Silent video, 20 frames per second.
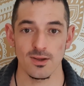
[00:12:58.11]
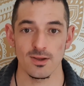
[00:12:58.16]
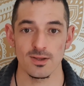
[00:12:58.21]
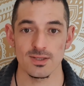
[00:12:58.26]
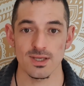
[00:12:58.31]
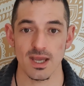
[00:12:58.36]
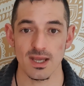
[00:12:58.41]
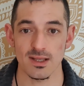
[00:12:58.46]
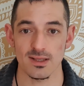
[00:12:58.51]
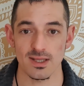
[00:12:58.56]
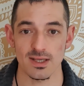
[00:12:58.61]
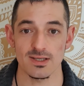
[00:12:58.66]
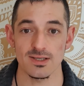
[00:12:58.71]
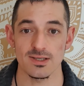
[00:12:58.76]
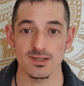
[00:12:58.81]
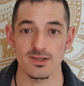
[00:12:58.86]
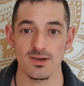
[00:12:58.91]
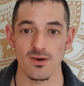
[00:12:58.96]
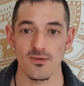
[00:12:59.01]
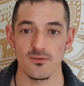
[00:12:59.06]
take this
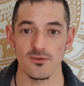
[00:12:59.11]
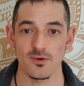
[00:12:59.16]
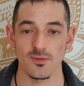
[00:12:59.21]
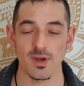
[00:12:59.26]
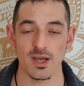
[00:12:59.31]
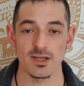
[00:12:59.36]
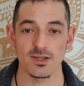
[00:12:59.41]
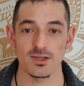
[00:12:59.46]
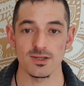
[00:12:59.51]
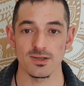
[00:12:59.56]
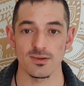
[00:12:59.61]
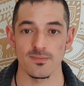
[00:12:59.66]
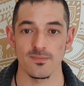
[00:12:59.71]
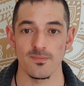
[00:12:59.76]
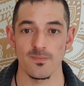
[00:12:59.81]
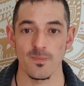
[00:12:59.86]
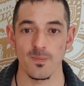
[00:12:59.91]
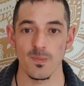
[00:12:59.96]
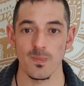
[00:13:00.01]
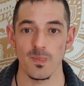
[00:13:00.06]
as confirmation
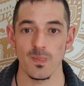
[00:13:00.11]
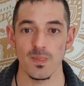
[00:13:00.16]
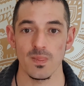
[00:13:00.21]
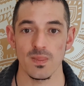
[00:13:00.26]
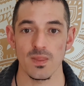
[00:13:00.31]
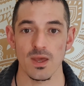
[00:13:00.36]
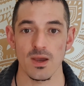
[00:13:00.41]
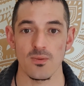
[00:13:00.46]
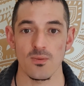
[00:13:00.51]
that